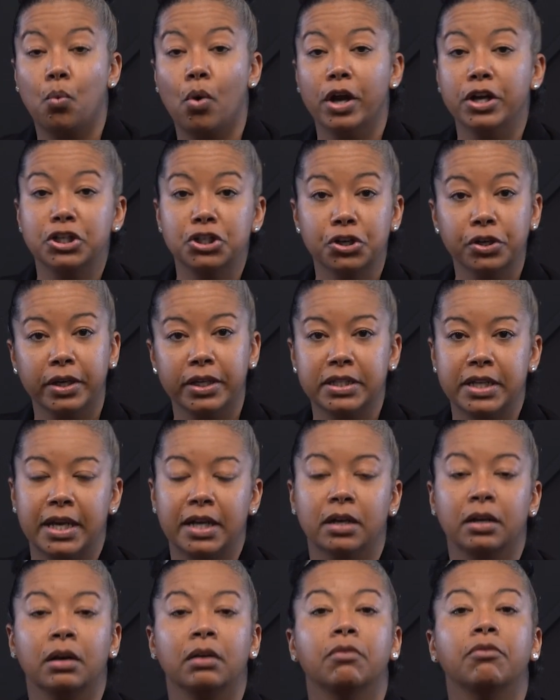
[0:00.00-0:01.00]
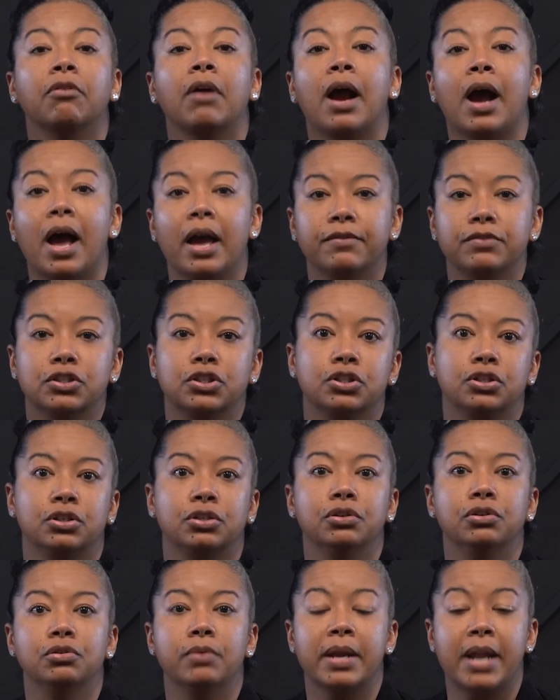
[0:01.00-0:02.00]
once your container arrives
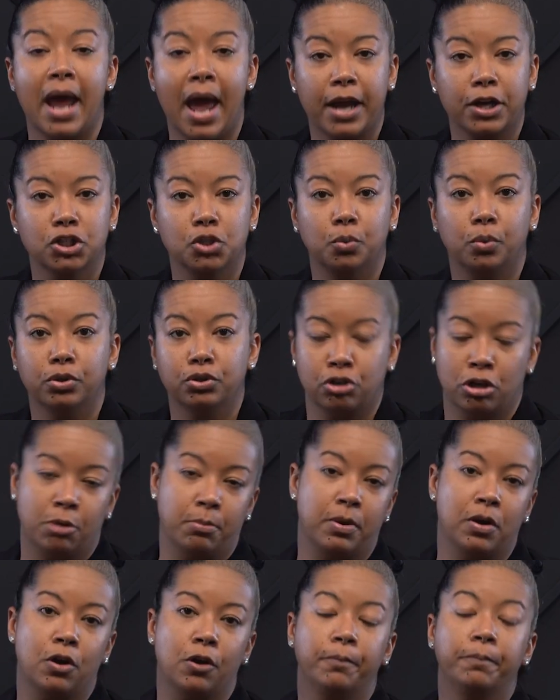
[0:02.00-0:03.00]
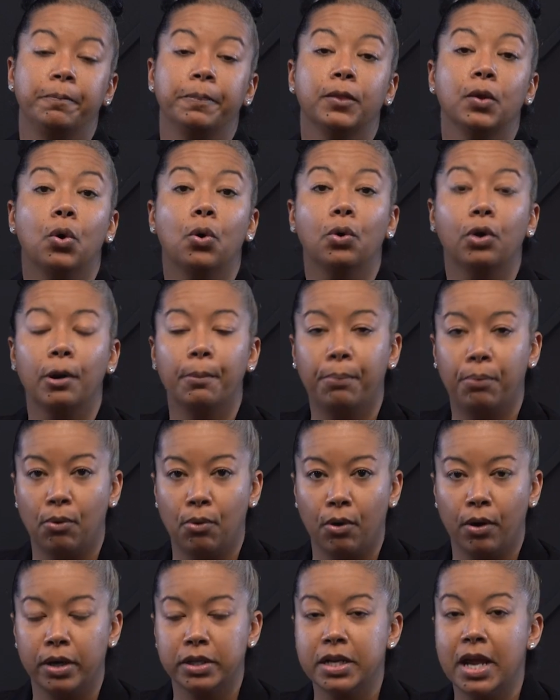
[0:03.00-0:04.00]
to an actual terminal or a
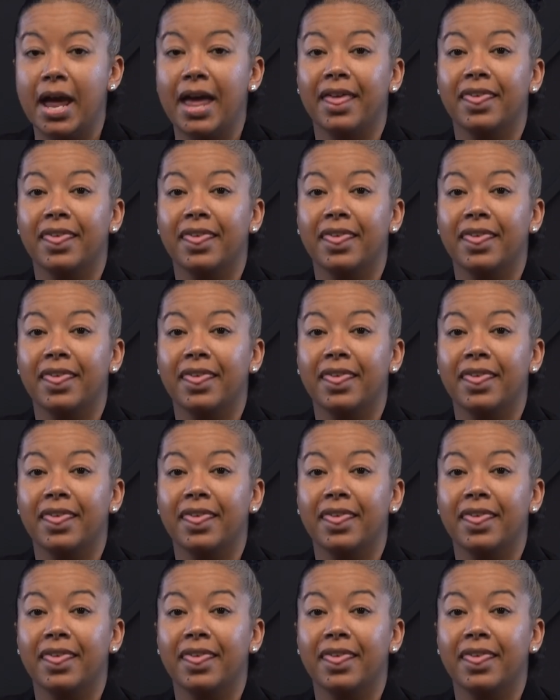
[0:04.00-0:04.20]
port,